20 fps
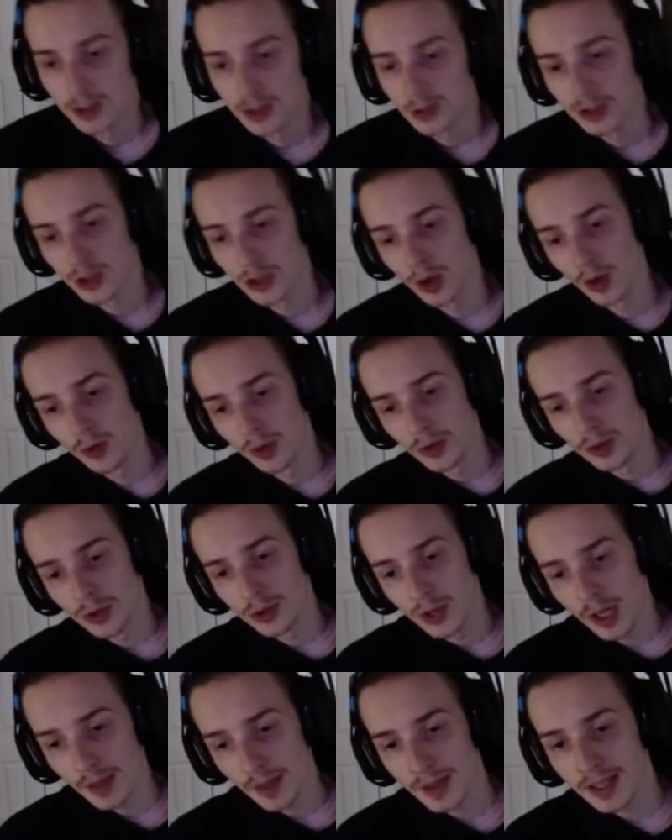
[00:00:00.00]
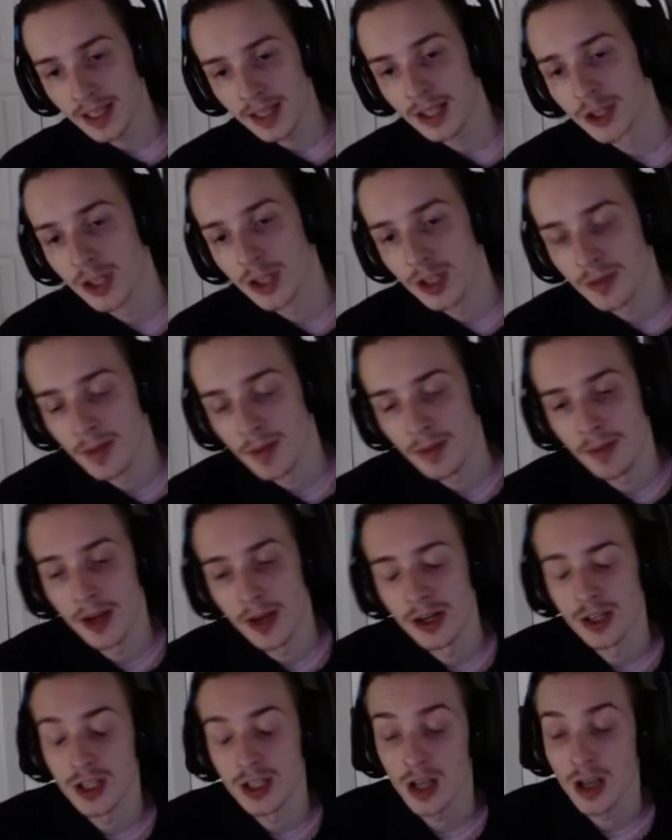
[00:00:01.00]
So you got to make that judgment by
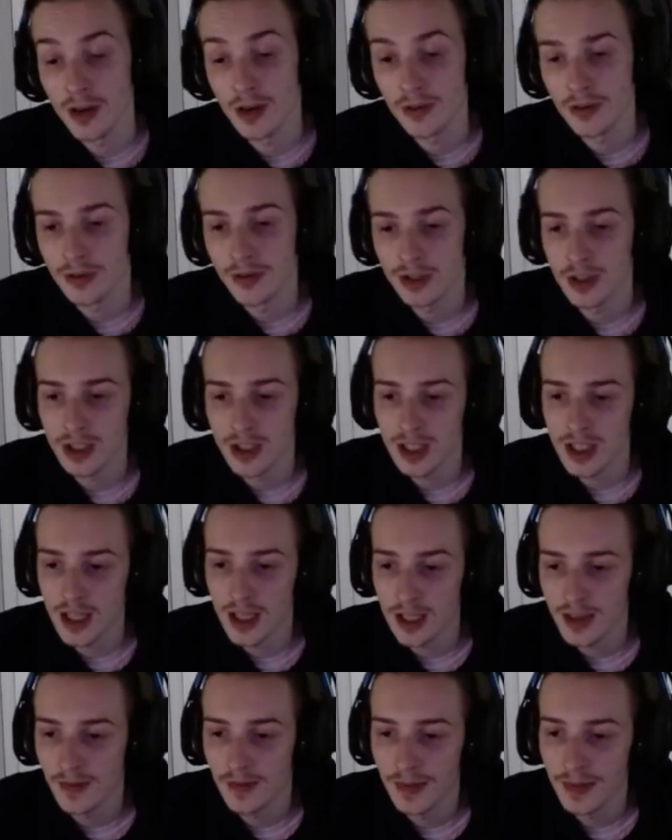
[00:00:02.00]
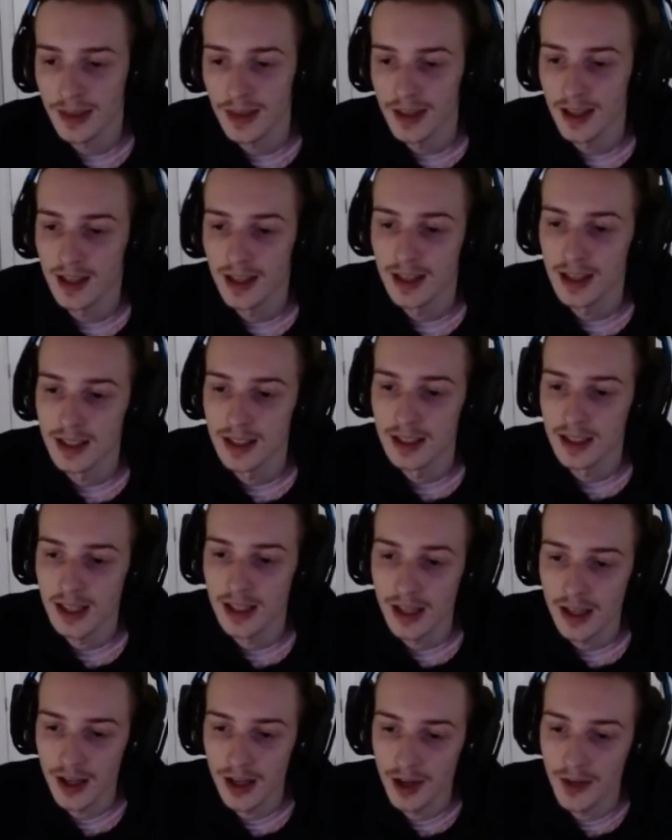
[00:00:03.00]
yourself. Just see
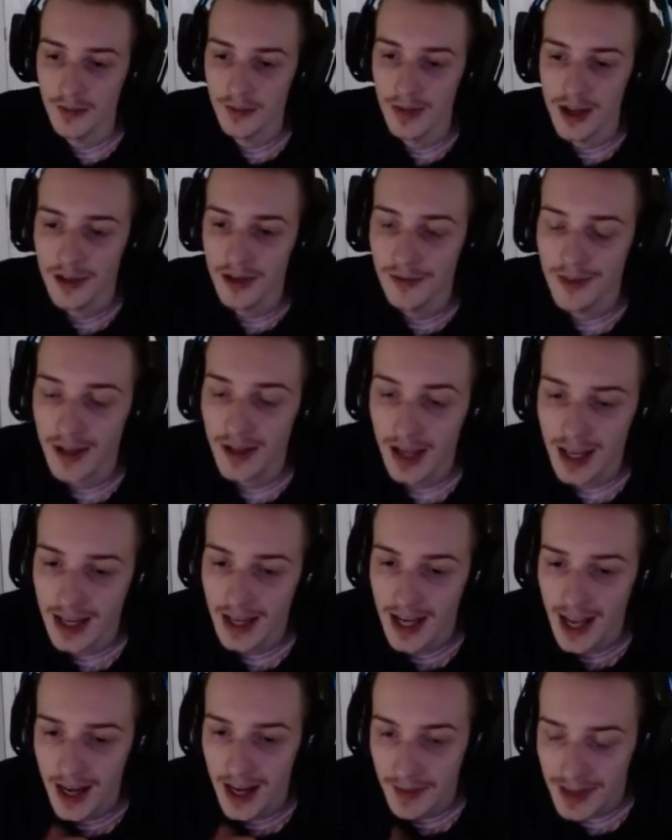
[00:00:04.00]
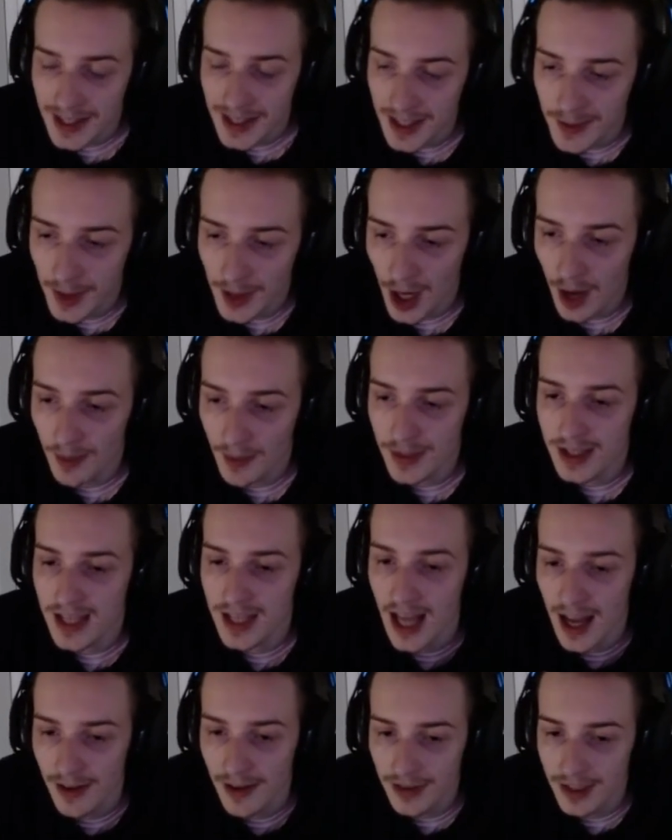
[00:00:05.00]
if an enemy team comp is
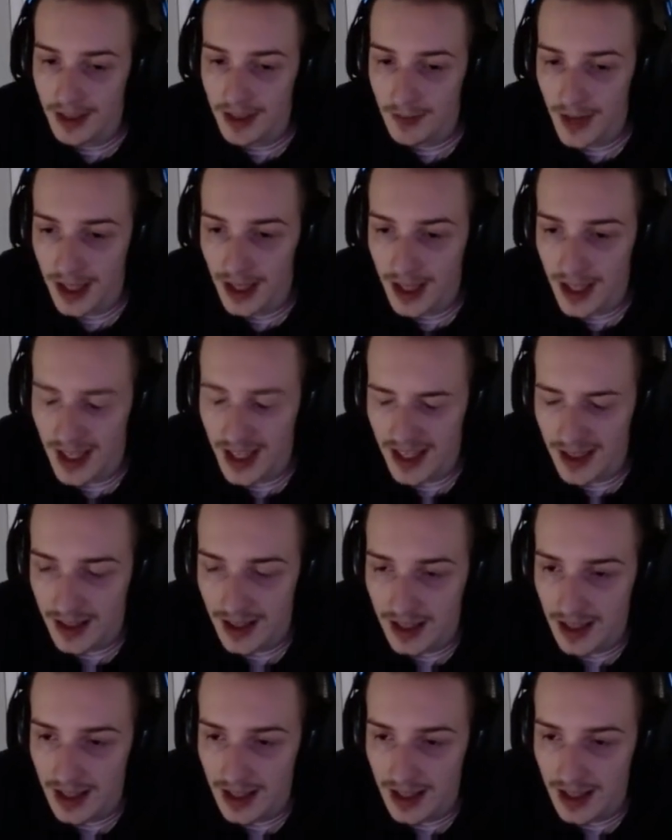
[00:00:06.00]
heavily melee,